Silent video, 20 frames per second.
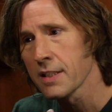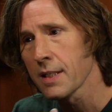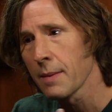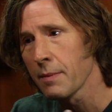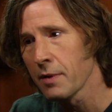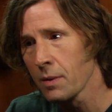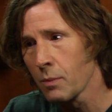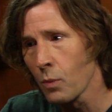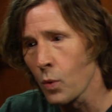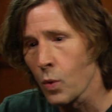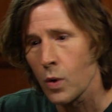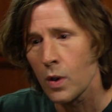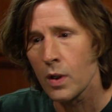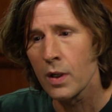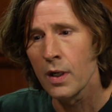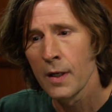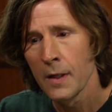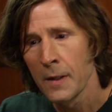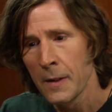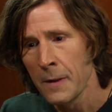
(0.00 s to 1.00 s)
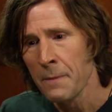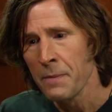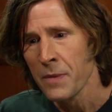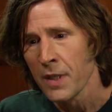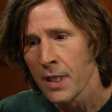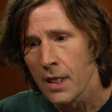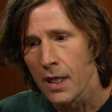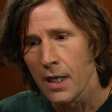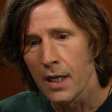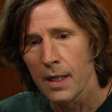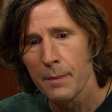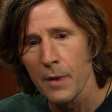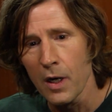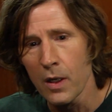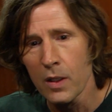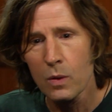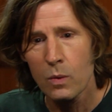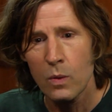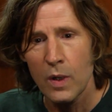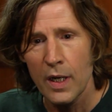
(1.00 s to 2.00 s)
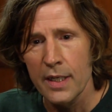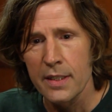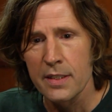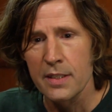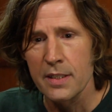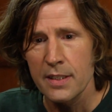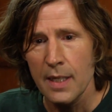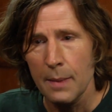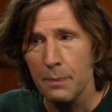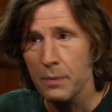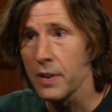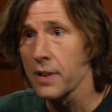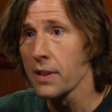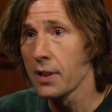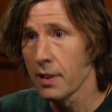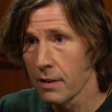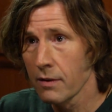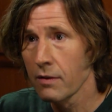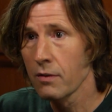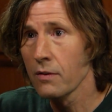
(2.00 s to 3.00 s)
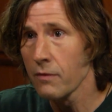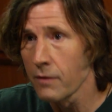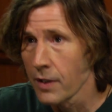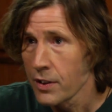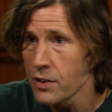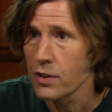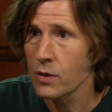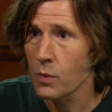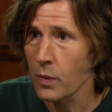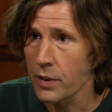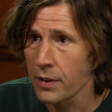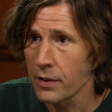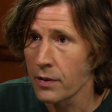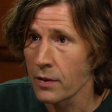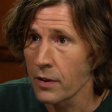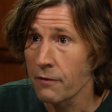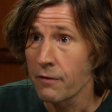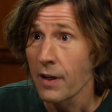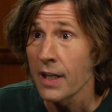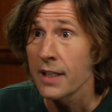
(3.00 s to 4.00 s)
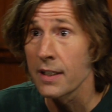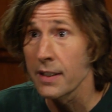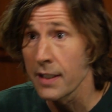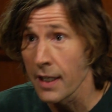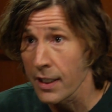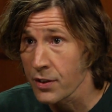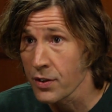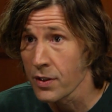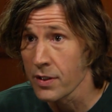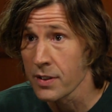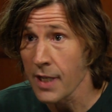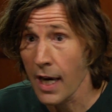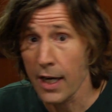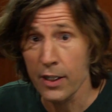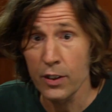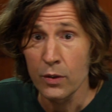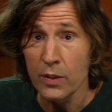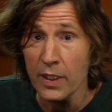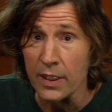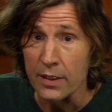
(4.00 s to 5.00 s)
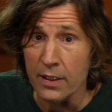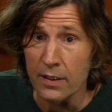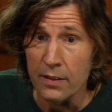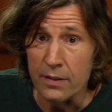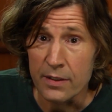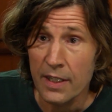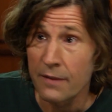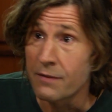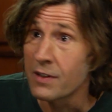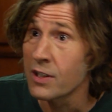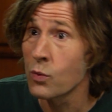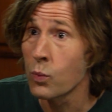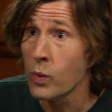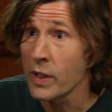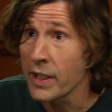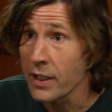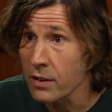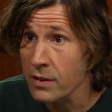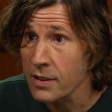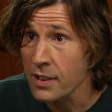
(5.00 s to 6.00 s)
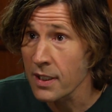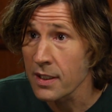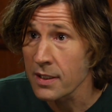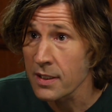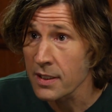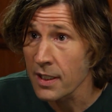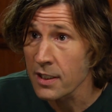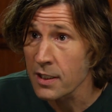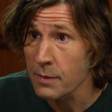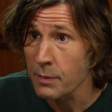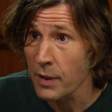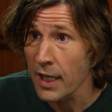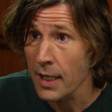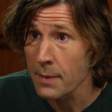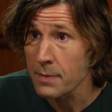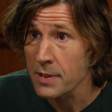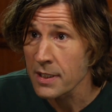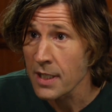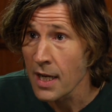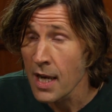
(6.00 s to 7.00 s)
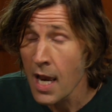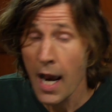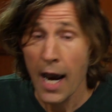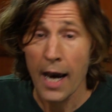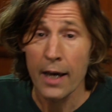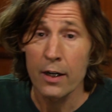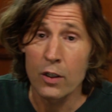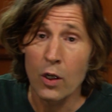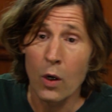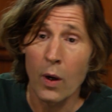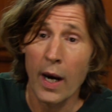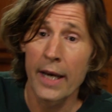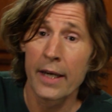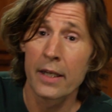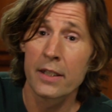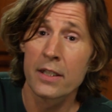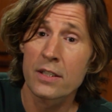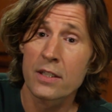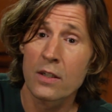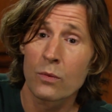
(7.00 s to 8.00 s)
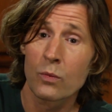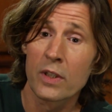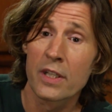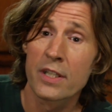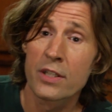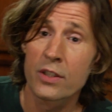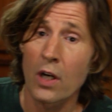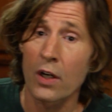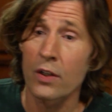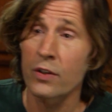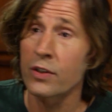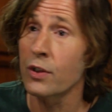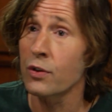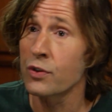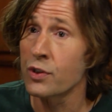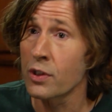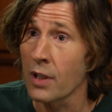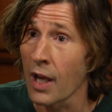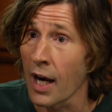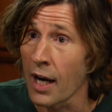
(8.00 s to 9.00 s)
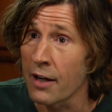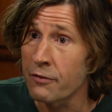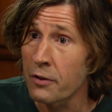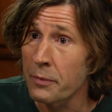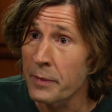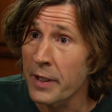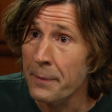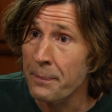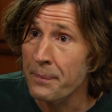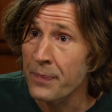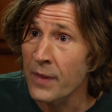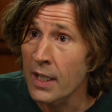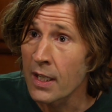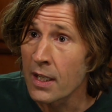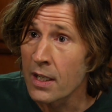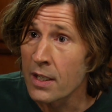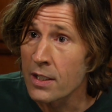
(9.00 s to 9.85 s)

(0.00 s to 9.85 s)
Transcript: some of the more um, otherwise separate ventures of what they're doing, find connections. How do you get this, give this wheels, in a sense, perhaps? Yeah. I don't know. I, it doesn't really start until July for me. Yeah.